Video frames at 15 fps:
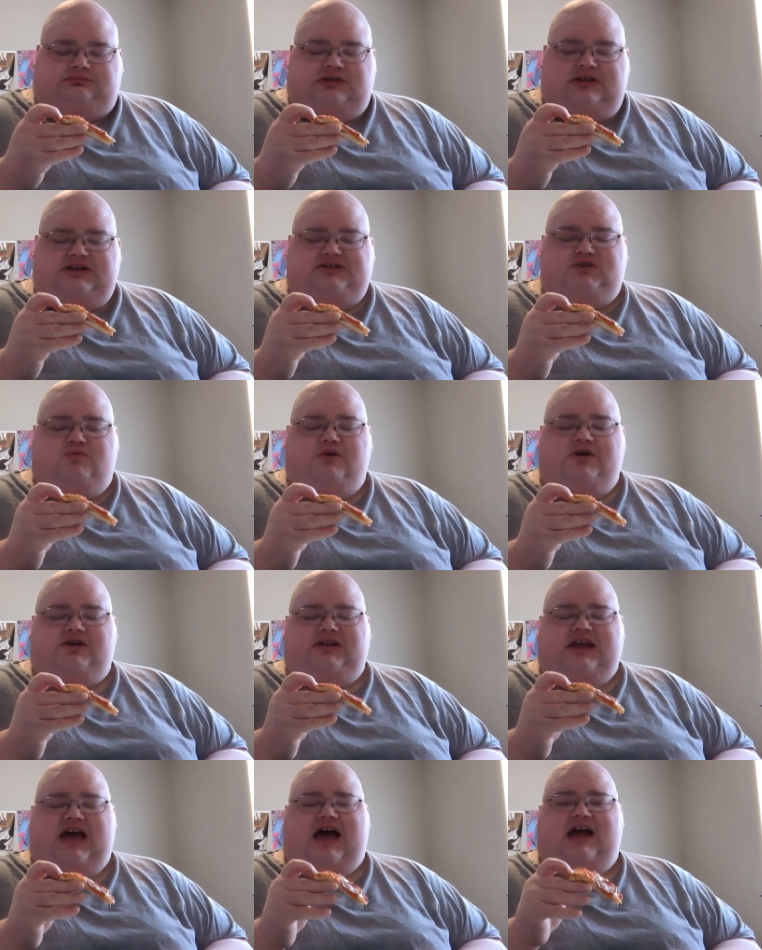It is a
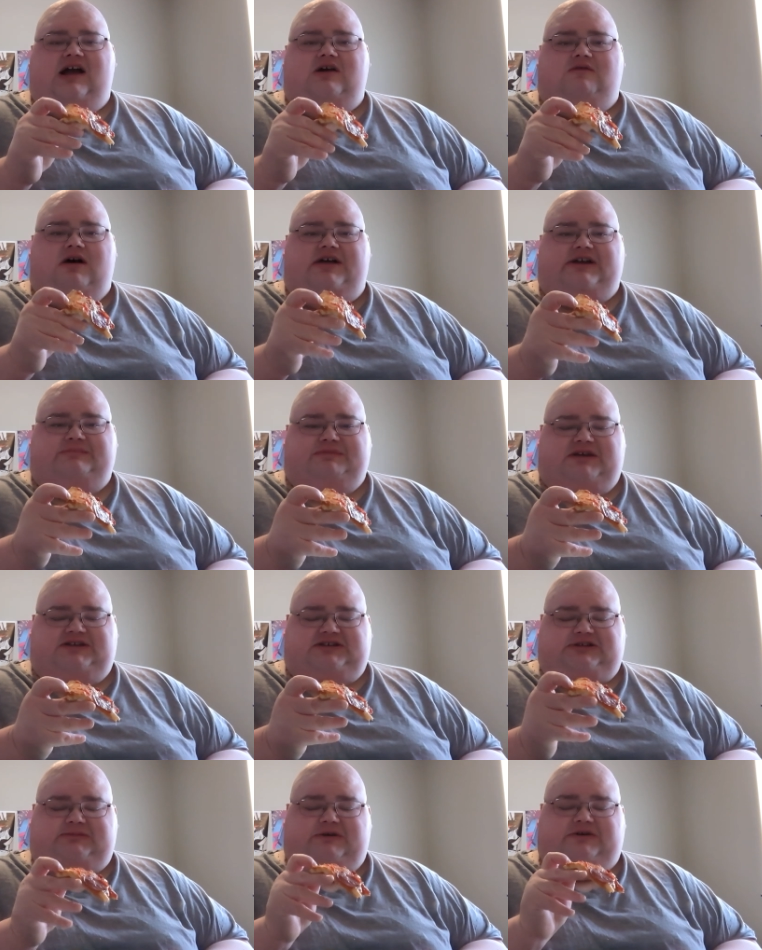weirdly higher quality
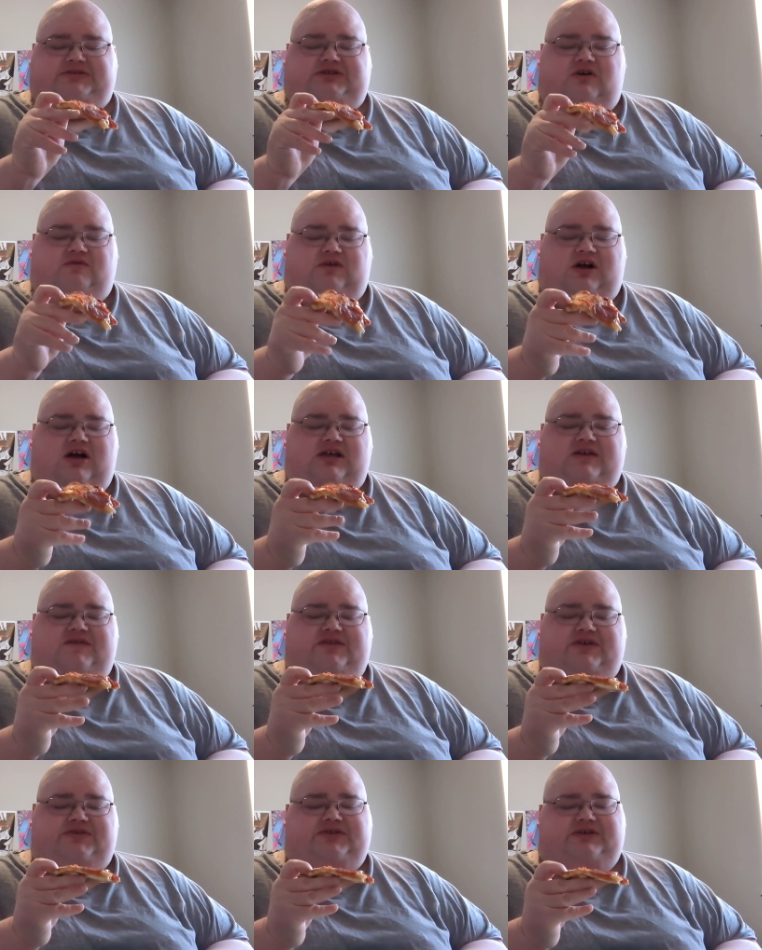pizza experience overall,
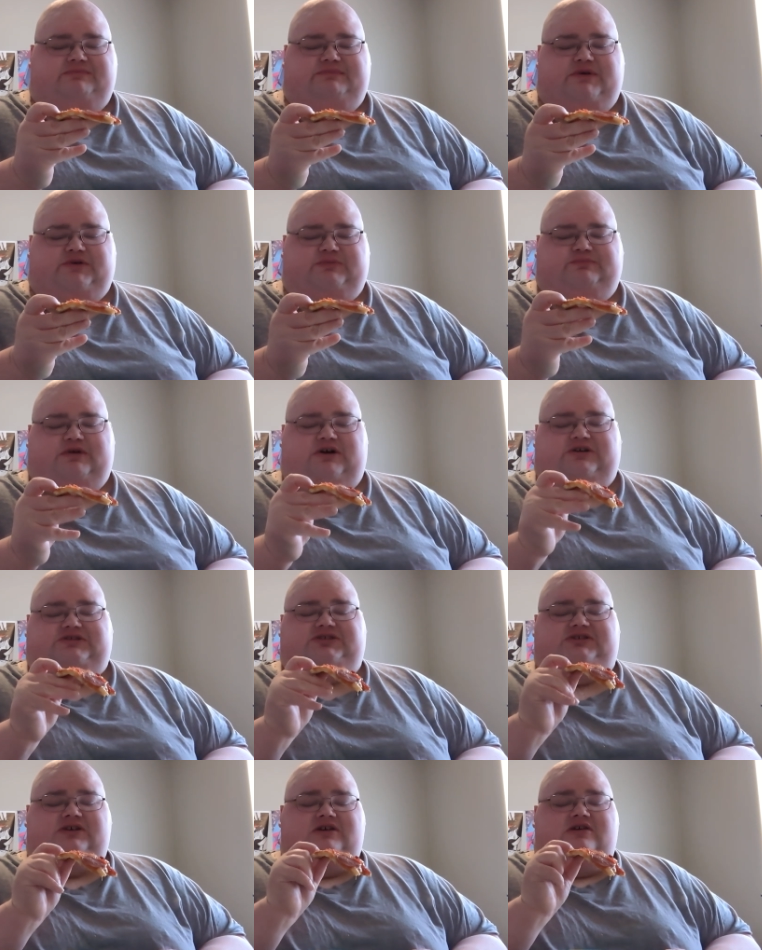even though the component
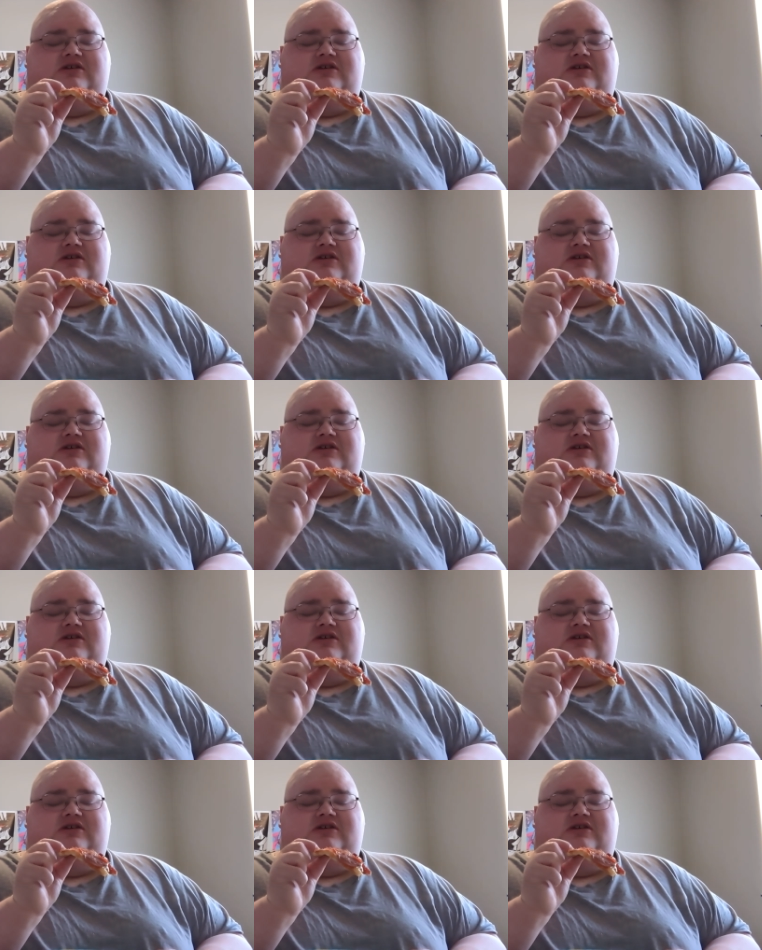parts